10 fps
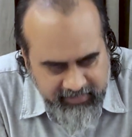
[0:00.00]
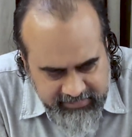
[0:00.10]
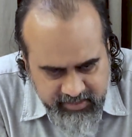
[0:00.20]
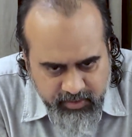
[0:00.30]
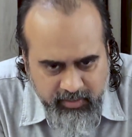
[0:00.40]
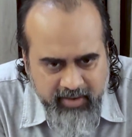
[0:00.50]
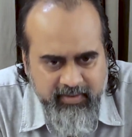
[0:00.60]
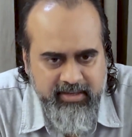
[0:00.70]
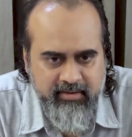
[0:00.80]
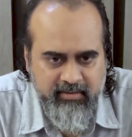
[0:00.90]
Once you
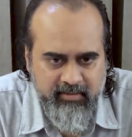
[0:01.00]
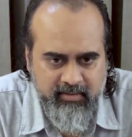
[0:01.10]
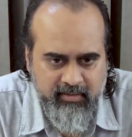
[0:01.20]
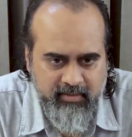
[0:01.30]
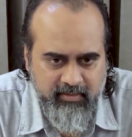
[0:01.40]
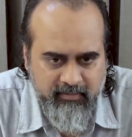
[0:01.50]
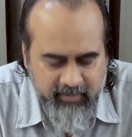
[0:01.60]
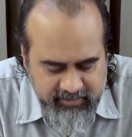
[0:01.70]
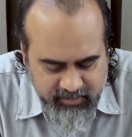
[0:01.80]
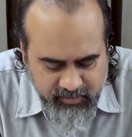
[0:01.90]
live it,
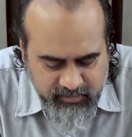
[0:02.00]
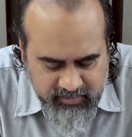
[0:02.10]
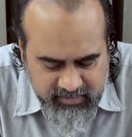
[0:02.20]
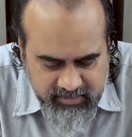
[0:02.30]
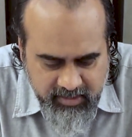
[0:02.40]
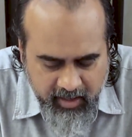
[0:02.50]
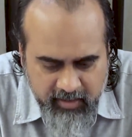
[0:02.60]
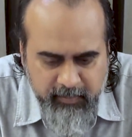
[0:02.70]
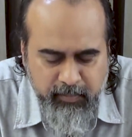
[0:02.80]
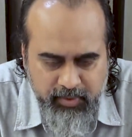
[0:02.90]
once you
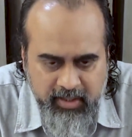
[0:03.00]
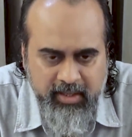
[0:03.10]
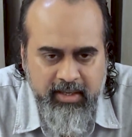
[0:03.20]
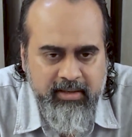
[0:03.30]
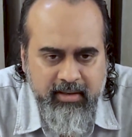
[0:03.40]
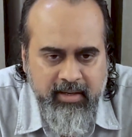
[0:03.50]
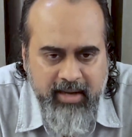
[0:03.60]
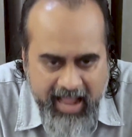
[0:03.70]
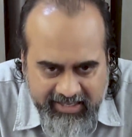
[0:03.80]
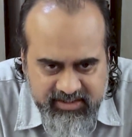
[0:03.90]
start putting it
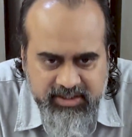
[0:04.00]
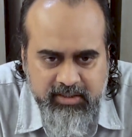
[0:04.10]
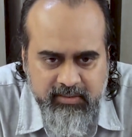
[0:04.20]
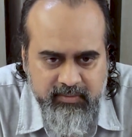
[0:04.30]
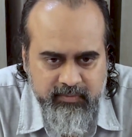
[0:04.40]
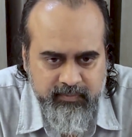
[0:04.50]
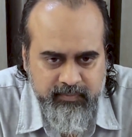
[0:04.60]
in action,